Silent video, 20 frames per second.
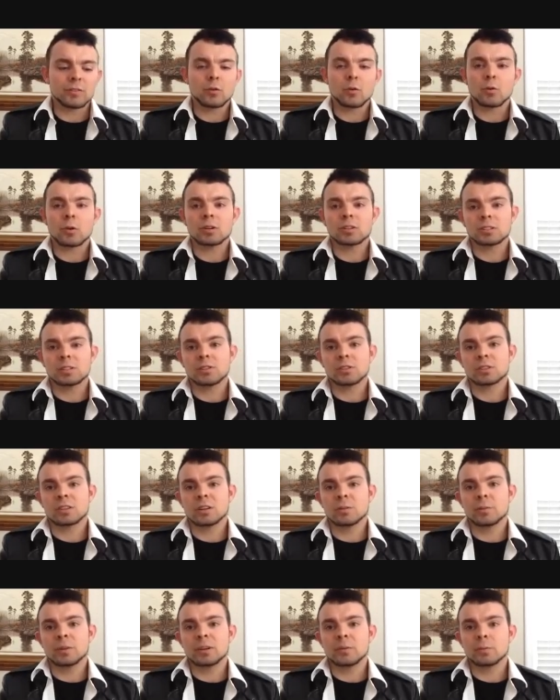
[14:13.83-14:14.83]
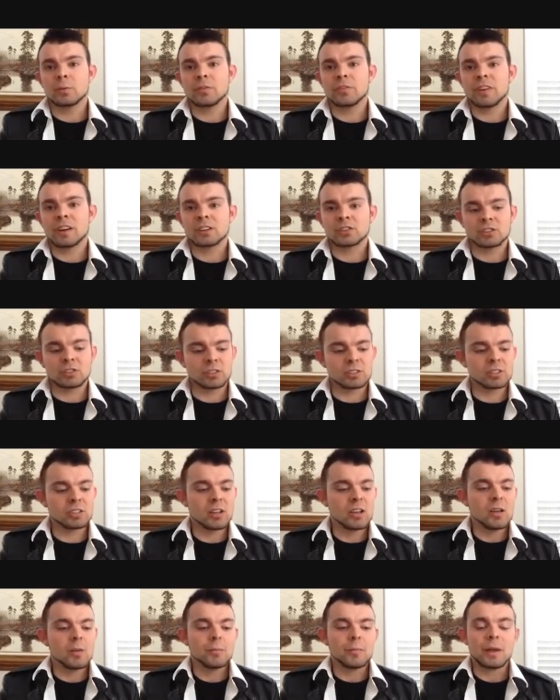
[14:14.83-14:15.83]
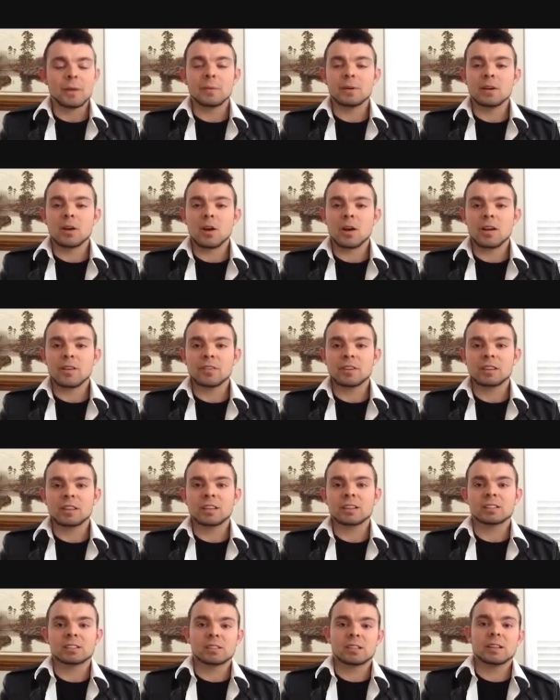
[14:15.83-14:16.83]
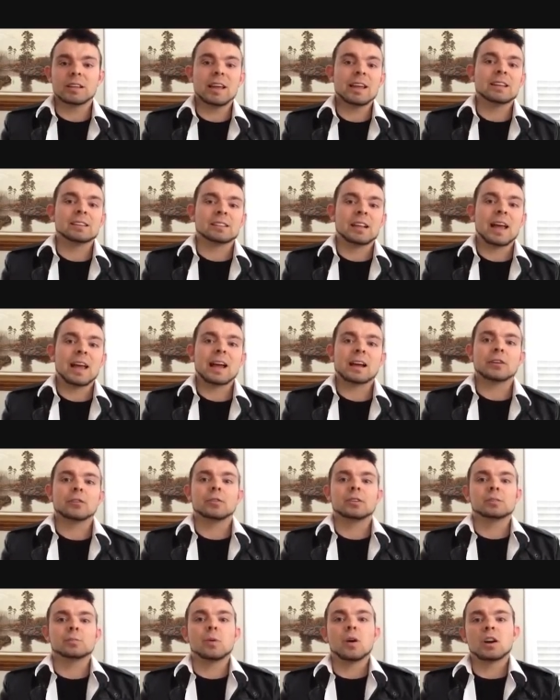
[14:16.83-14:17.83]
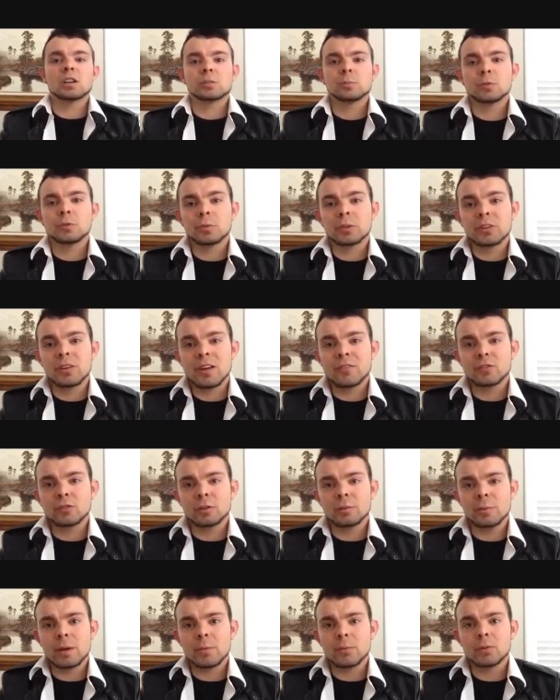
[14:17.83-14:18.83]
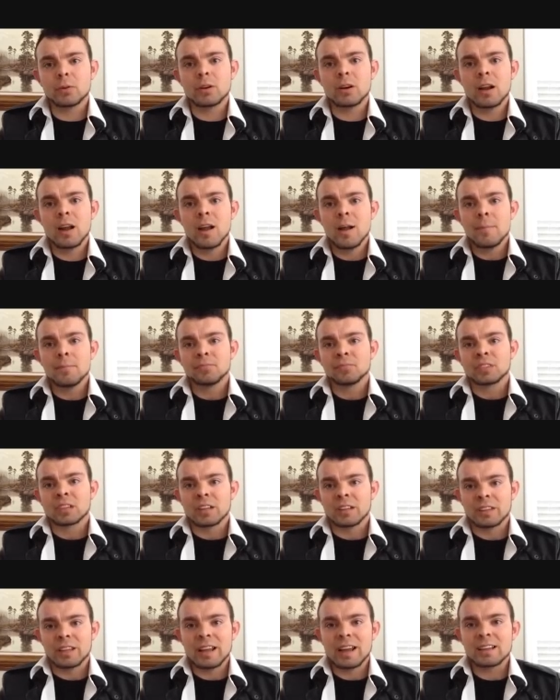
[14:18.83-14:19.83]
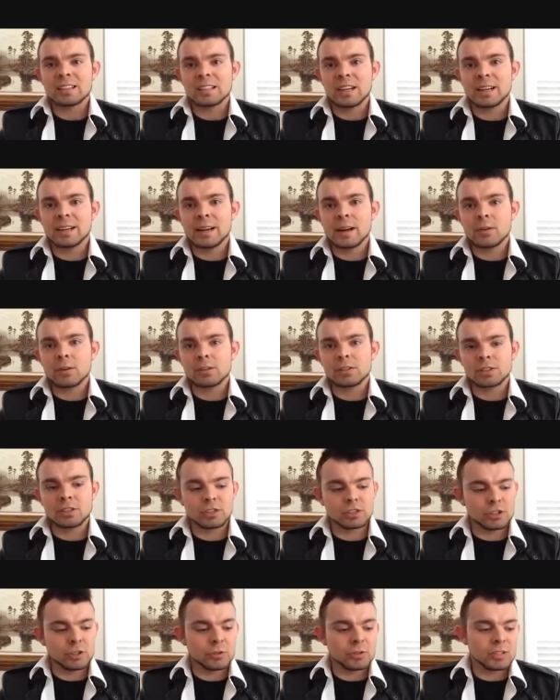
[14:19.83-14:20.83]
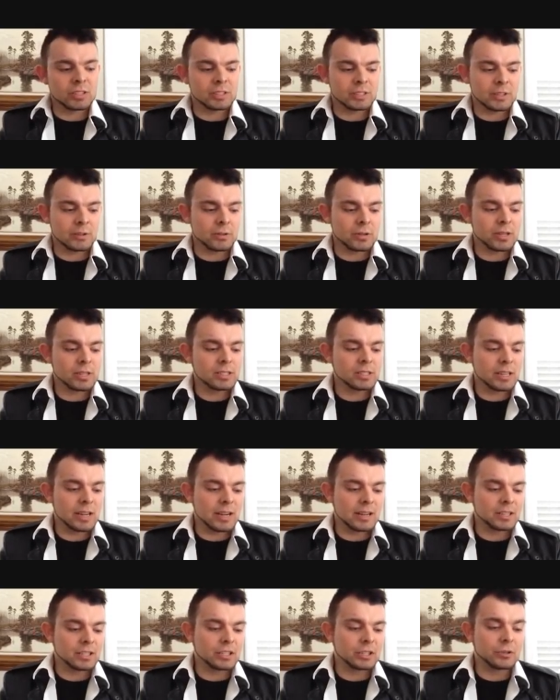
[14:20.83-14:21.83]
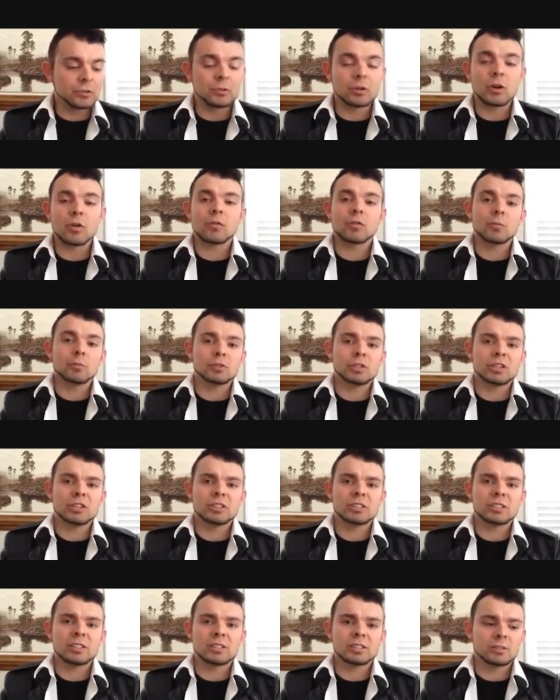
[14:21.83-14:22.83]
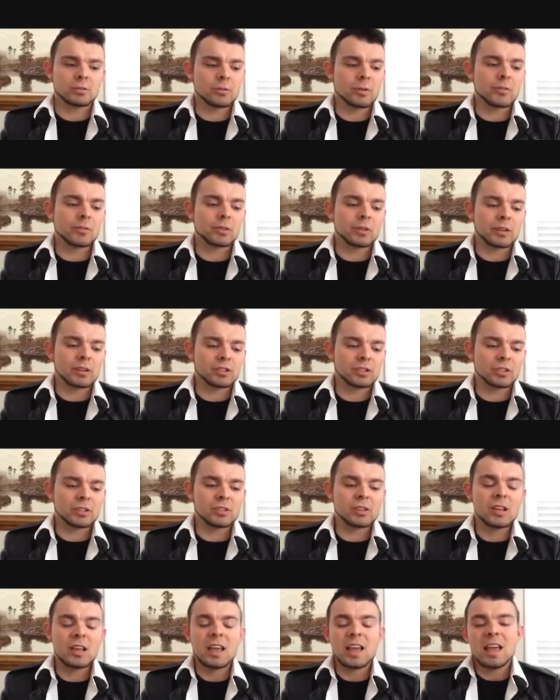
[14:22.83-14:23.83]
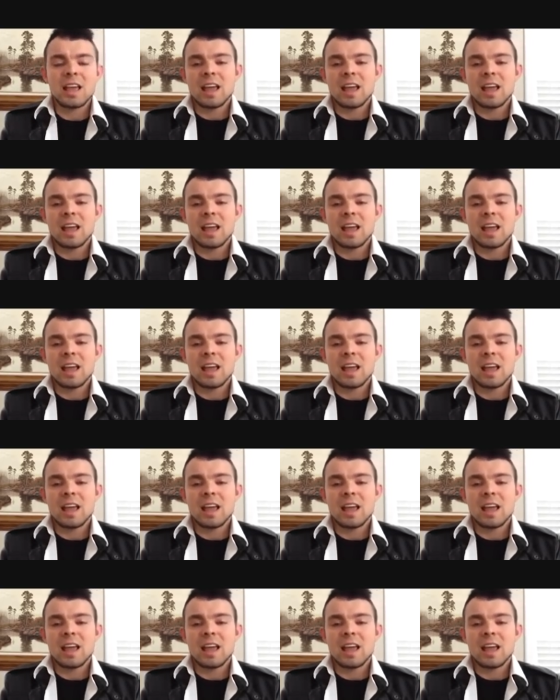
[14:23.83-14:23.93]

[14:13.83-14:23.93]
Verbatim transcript: Of course, there's going to be imperfections. Maybe not everything is as accurate as possible, but you have to remember that they had 10 hours to shoot this series and to go from Genesis to Revelation.